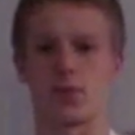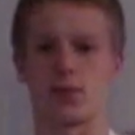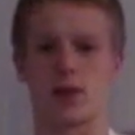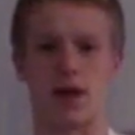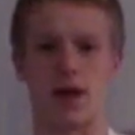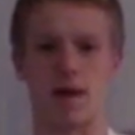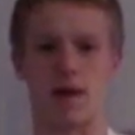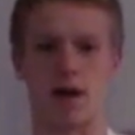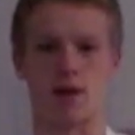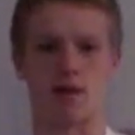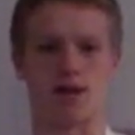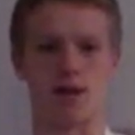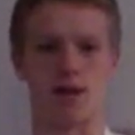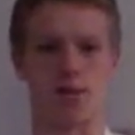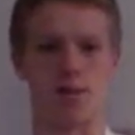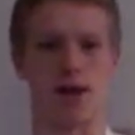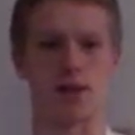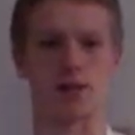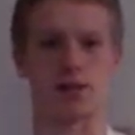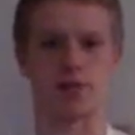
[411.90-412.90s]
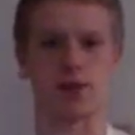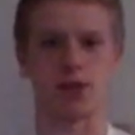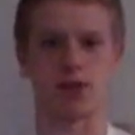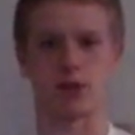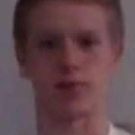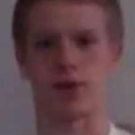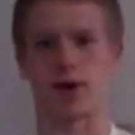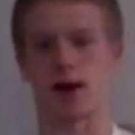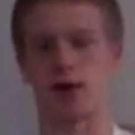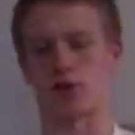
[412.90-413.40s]
gave out the
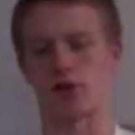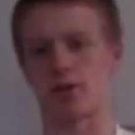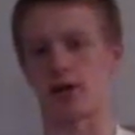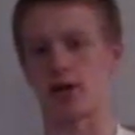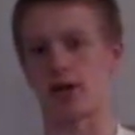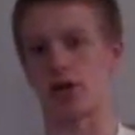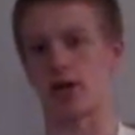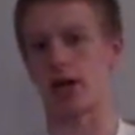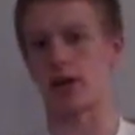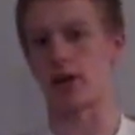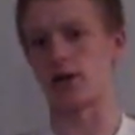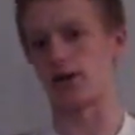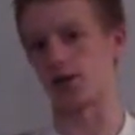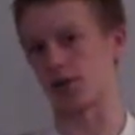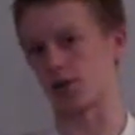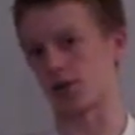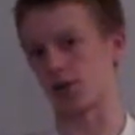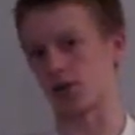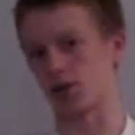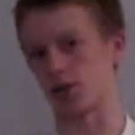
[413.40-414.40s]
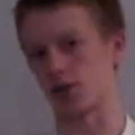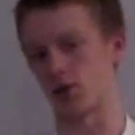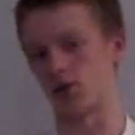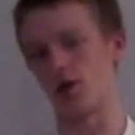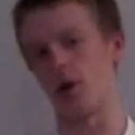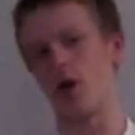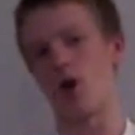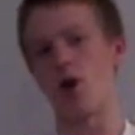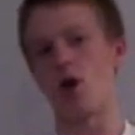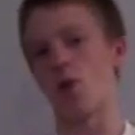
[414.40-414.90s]
Emancipation Proclamation in
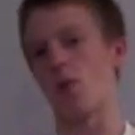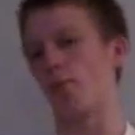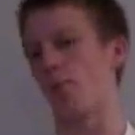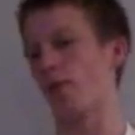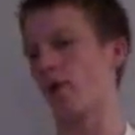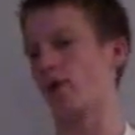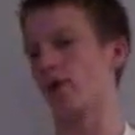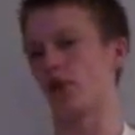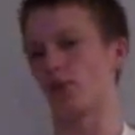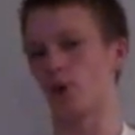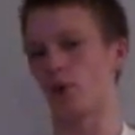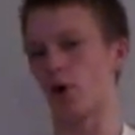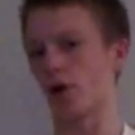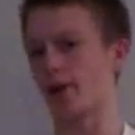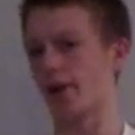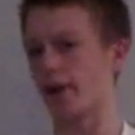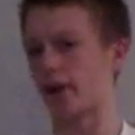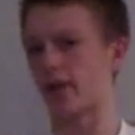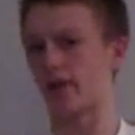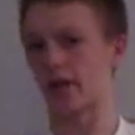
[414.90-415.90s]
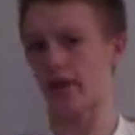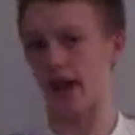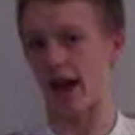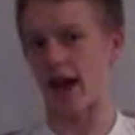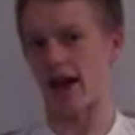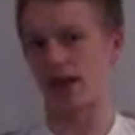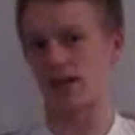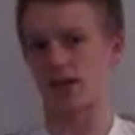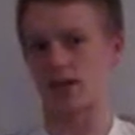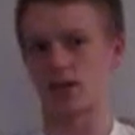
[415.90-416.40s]
1862, Britain's working
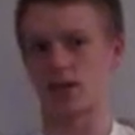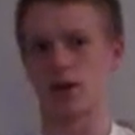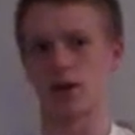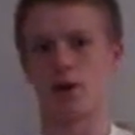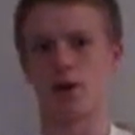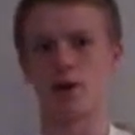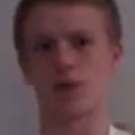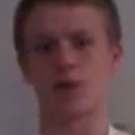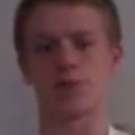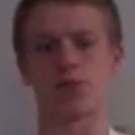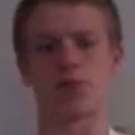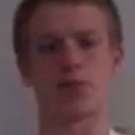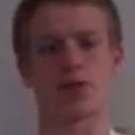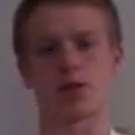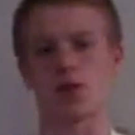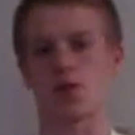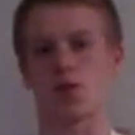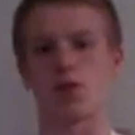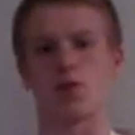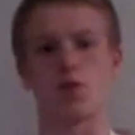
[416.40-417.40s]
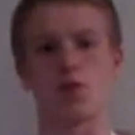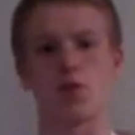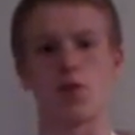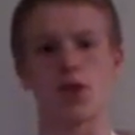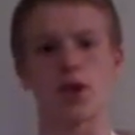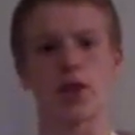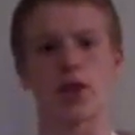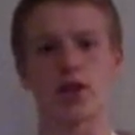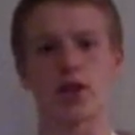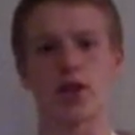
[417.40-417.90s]
class
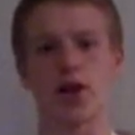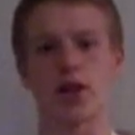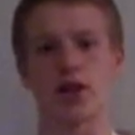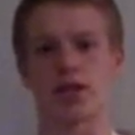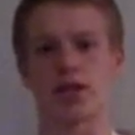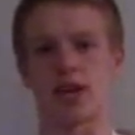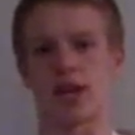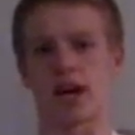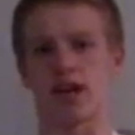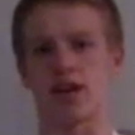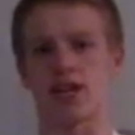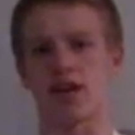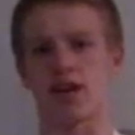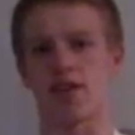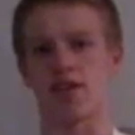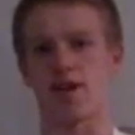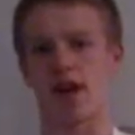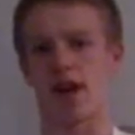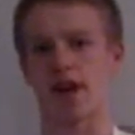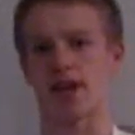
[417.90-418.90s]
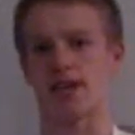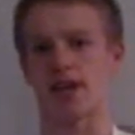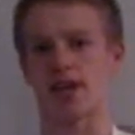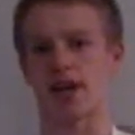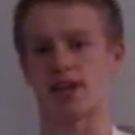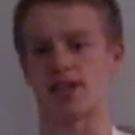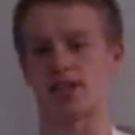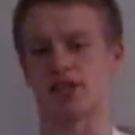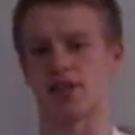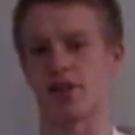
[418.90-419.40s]
really liked the idea of
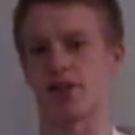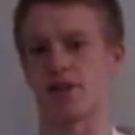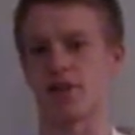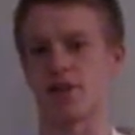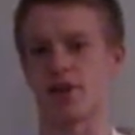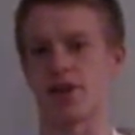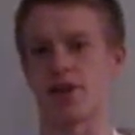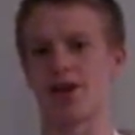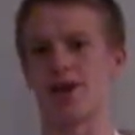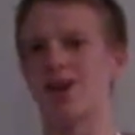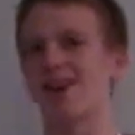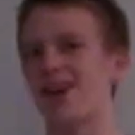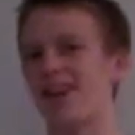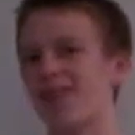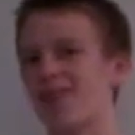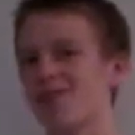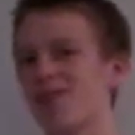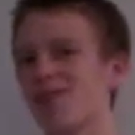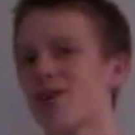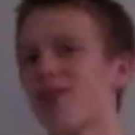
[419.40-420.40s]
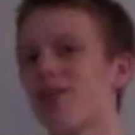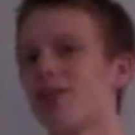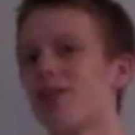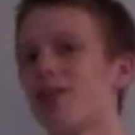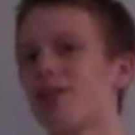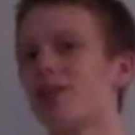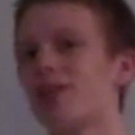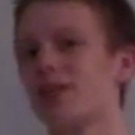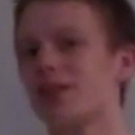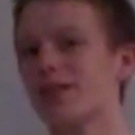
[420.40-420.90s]
anti-slavery. Even though
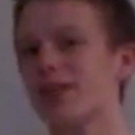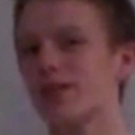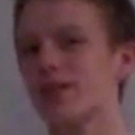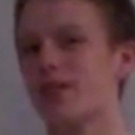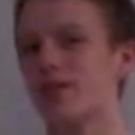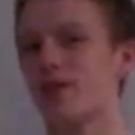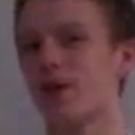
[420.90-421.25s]
Britain's leaders